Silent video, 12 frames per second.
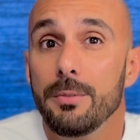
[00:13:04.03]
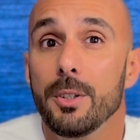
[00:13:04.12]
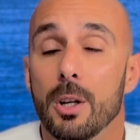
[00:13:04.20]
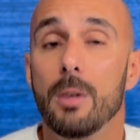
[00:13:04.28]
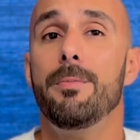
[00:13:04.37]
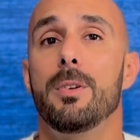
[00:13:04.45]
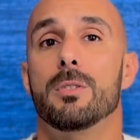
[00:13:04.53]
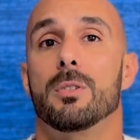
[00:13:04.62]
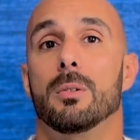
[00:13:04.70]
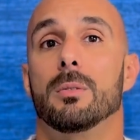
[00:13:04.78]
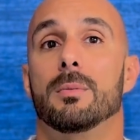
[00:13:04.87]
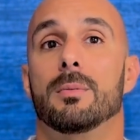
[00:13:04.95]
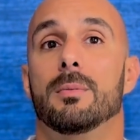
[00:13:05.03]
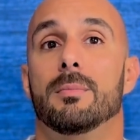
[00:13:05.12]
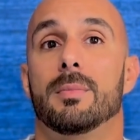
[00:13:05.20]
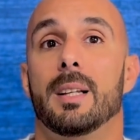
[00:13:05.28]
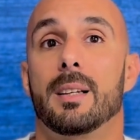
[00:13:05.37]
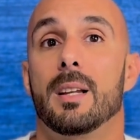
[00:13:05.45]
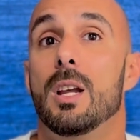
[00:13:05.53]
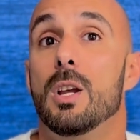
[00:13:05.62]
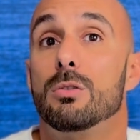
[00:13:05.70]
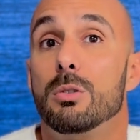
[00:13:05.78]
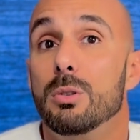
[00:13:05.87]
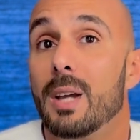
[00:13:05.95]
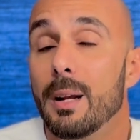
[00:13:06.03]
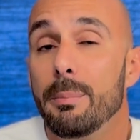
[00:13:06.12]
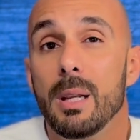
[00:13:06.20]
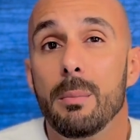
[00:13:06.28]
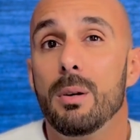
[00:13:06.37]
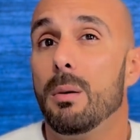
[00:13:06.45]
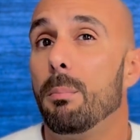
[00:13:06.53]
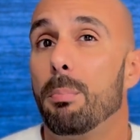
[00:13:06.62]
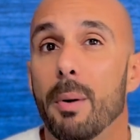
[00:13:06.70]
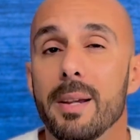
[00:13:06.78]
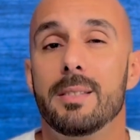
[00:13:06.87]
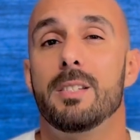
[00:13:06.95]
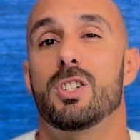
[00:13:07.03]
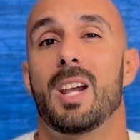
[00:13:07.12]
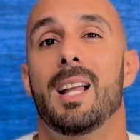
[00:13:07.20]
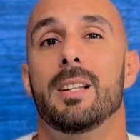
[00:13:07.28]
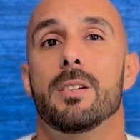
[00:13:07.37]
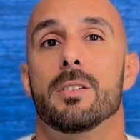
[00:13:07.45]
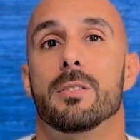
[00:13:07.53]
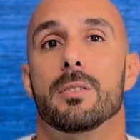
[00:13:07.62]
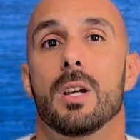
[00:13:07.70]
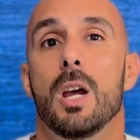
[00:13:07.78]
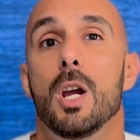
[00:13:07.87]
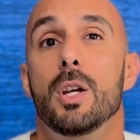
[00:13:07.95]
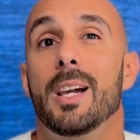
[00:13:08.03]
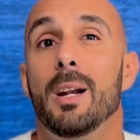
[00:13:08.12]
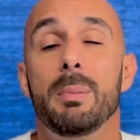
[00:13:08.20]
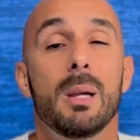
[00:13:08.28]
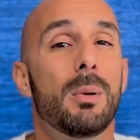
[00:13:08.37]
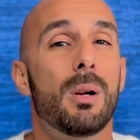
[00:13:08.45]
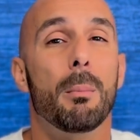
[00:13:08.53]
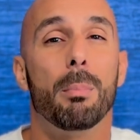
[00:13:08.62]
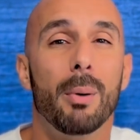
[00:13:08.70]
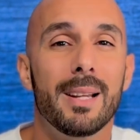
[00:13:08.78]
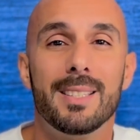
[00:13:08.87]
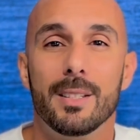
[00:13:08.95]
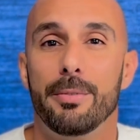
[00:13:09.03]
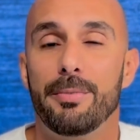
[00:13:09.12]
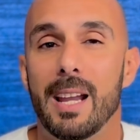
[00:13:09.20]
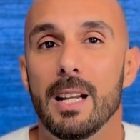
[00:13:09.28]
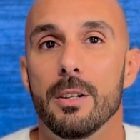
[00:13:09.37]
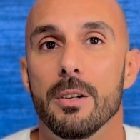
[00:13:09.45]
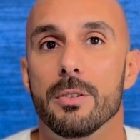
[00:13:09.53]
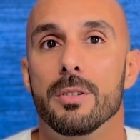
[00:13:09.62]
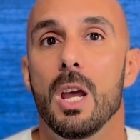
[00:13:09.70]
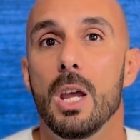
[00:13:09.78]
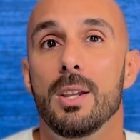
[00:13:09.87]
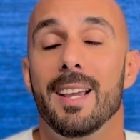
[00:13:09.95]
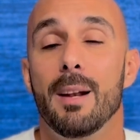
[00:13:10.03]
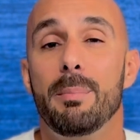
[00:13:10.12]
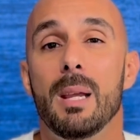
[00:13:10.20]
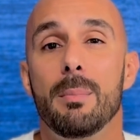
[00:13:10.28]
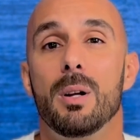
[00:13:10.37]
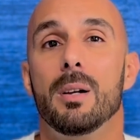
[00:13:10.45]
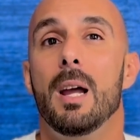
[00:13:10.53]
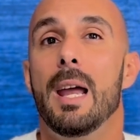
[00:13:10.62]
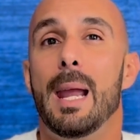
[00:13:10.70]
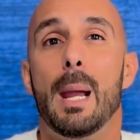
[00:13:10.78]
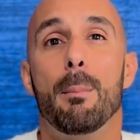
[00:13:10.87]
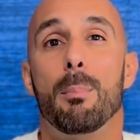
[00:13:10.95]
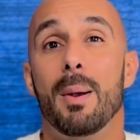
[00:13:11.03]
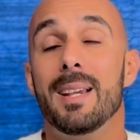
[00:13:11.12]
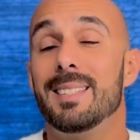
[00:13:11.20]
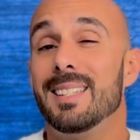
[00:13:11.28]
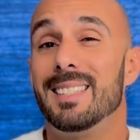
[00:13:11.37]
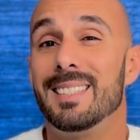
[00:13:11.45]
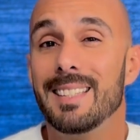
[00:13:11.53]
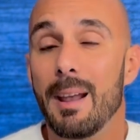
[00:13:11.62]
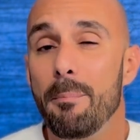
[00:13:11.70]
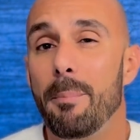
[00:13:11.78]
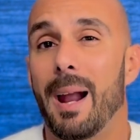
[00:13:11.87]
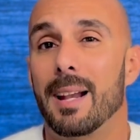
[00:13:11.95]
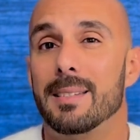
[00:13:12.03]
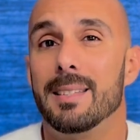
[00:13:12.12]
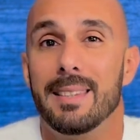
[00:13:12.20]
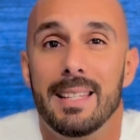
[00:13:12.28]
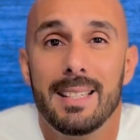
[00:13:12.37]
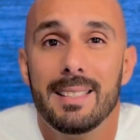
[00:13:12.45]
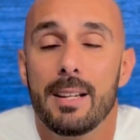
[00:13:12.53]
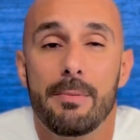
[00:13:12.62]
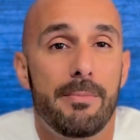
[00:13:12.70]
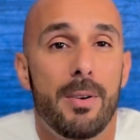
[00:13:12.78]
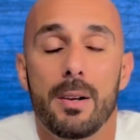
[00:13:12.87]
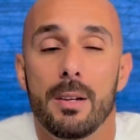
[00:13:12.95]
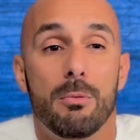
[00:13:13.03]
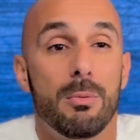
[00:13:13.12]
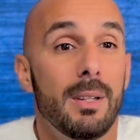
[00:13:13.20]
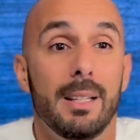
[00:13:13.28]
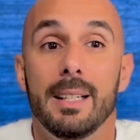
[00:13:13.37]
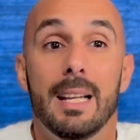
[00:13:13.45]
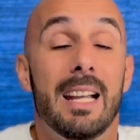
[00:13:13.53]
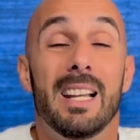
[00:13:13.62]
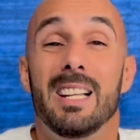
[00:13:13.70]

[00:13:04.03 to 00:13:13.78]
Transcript: of your comfort zone. Like, so you got to be able to embrace the challenges. You got to be able to embrace the failures. You got to be able to embrace the setbacks, the things that fucking really